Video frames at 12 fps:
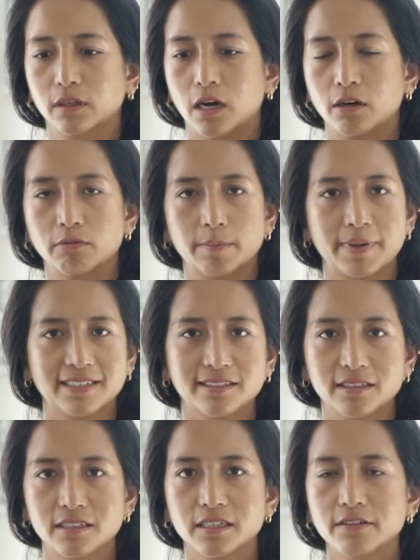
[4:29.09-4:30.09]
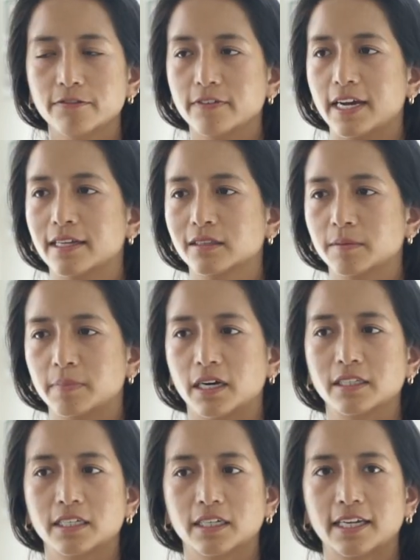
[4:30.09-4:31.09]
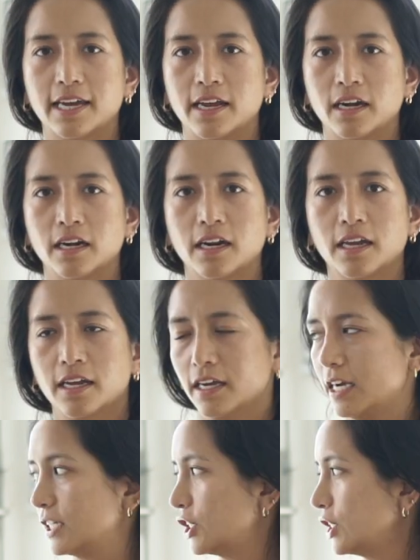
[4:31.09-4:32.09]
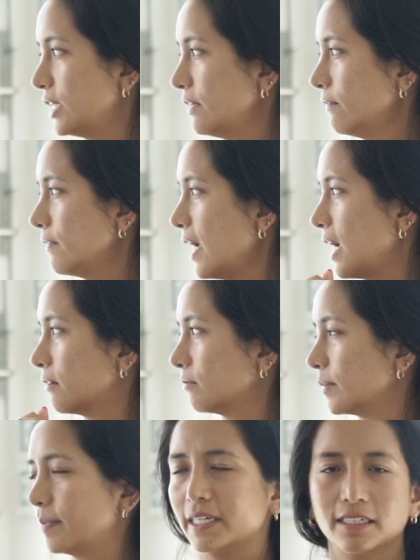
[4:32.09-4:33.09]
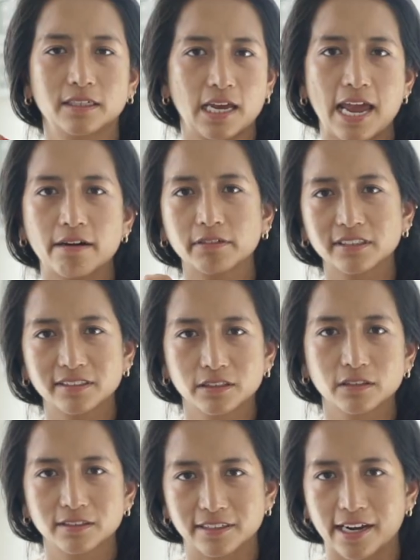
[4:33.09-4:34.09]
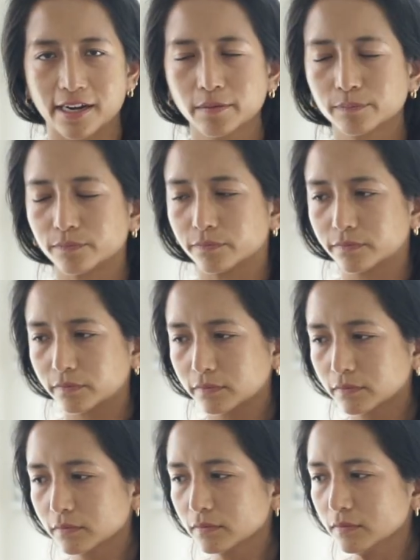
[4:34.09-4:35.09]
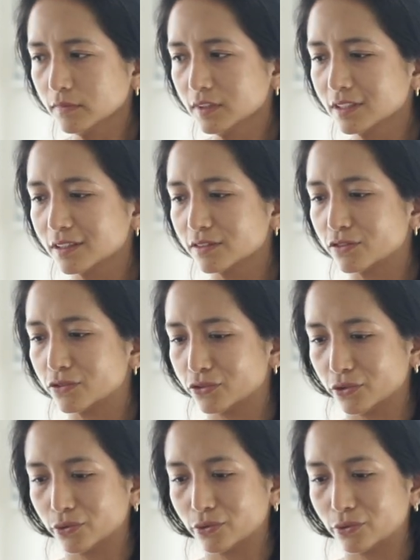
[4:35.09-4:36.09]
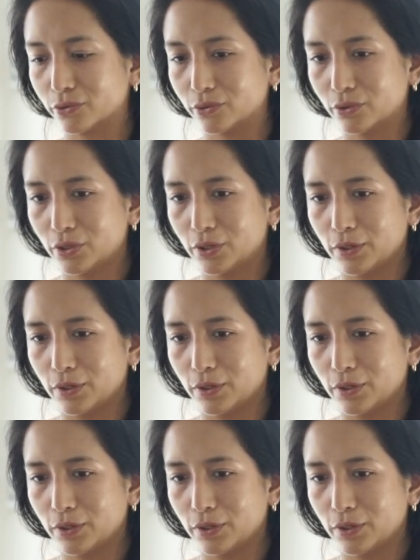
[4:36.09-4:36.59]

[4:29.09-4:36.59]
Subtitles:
are repetitive and the body can achieve and repeat every single day to